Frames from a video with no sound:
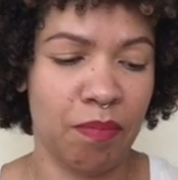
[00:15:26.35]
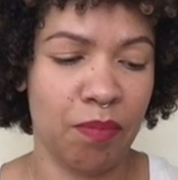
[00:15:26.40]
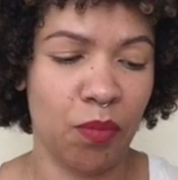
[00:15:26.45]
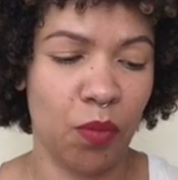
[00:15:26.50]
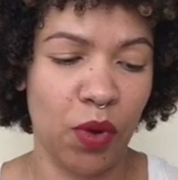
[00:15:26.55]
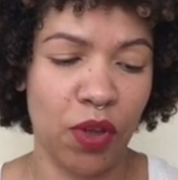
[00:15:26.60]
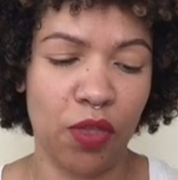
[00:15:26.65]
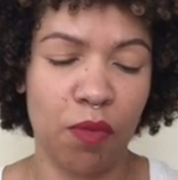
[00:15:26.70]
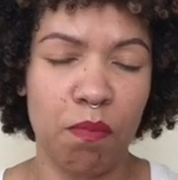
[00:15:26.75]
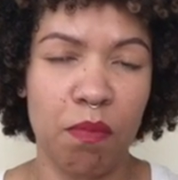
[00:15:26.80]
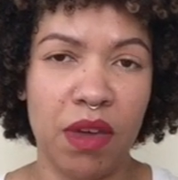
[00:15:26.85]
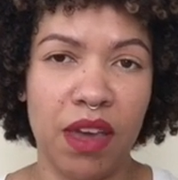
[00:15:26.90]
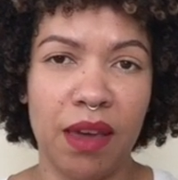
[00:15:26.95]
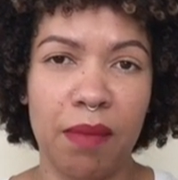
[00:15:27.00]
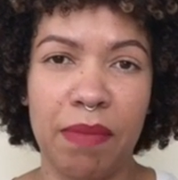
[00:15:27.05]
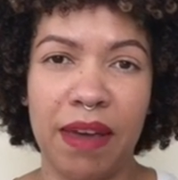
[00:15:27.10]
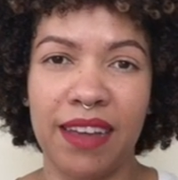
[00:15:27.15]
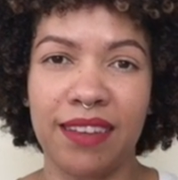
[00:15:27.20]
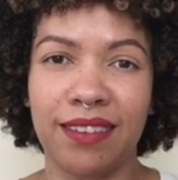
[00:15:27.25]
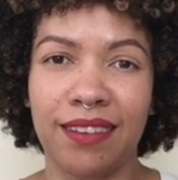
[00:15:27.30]
with me
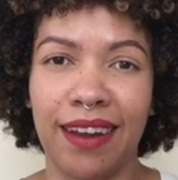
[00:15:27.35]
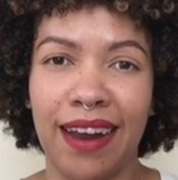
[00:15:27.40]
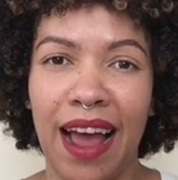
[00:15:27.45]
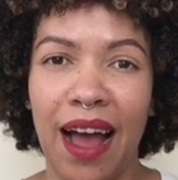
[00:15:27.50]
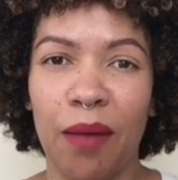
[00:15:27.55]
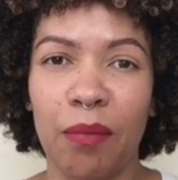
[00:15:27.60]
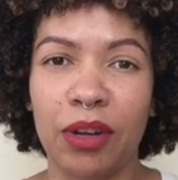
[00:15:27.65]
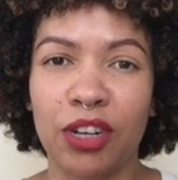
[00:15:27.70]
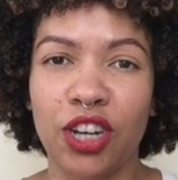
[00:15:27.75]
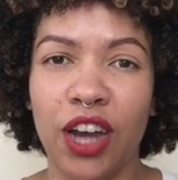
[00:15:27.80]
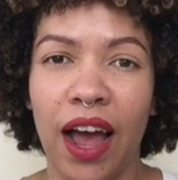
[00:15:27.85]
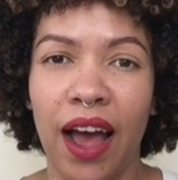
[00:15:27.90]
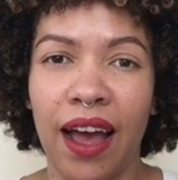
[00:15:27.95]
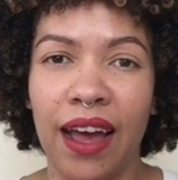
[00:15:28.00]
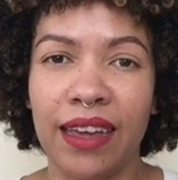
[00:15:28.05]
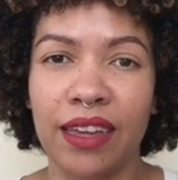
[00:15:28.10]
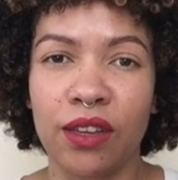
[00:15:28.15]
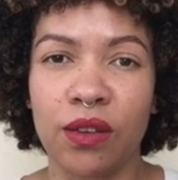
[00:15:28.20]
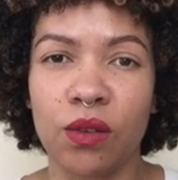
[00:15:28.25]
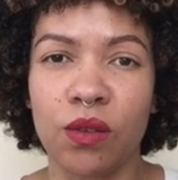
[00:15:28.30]
based on how much I
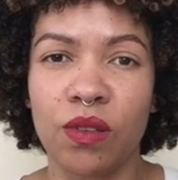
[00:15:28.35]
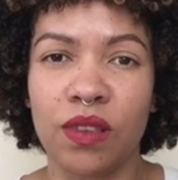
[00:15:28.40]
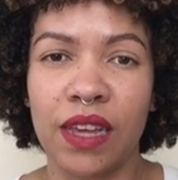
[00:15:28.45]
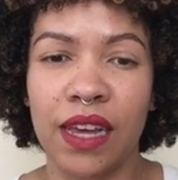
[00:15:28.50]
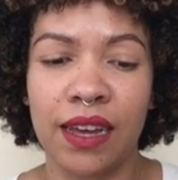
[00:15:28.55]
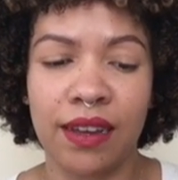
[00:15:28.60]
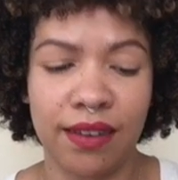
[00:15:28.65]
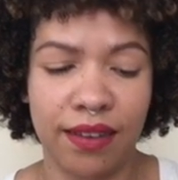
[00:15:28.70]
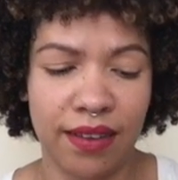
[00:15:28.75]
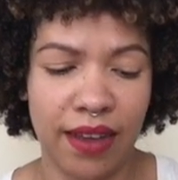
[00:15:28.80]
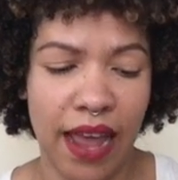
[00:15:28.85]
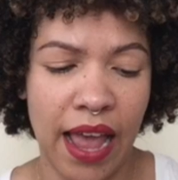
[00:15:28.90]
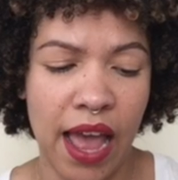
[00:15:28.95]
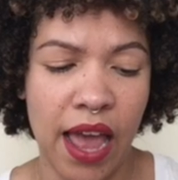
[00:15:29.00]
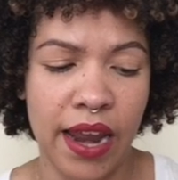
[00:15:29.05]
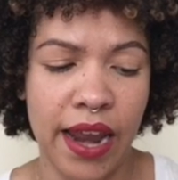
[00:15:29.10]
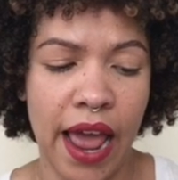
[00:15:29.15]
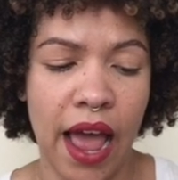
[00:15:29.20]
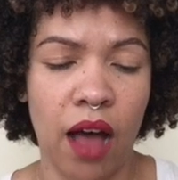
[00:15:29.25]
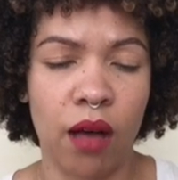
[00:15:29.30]
use it
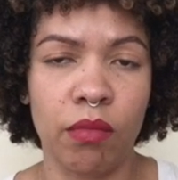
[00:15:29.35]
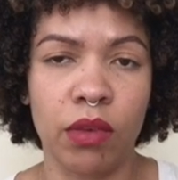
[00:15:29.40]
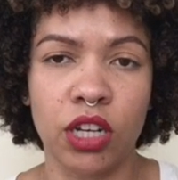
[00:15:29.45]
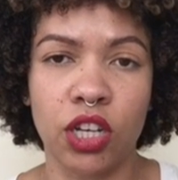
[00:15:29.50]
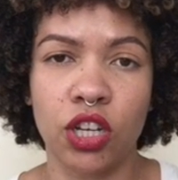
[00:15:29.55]
and how